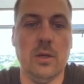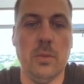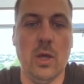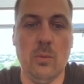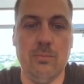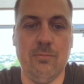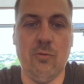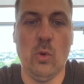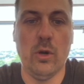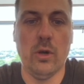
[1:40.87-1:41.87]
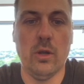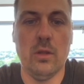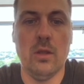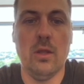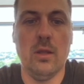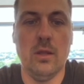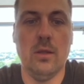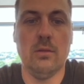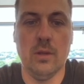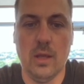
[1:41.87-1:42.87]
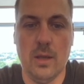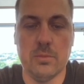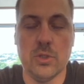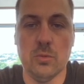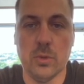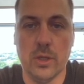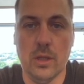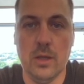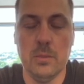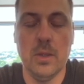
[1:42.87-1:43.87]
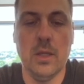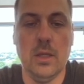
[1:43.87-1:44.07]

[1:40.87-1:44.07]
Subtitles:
help for the Lab 2 pre-lab.